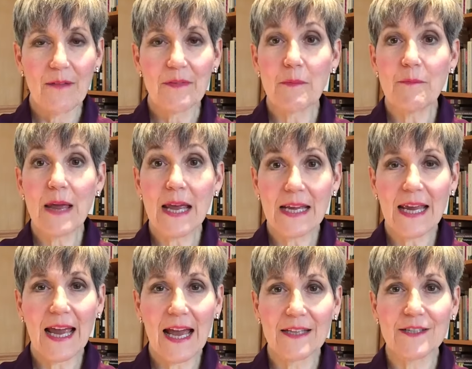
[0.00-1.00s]
that may
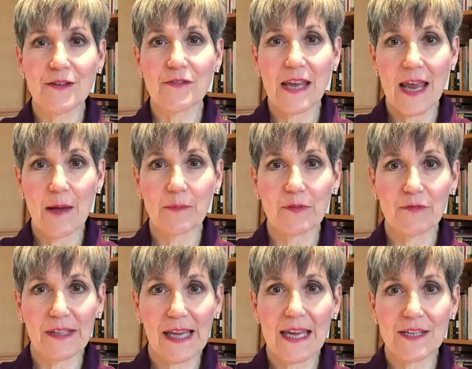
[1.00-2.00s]
add to the
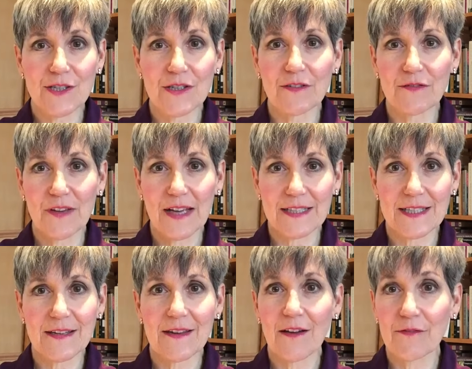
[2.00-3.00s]
amplification effects
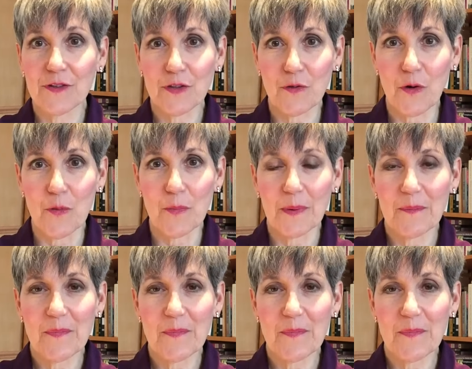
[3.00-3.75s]
of the group.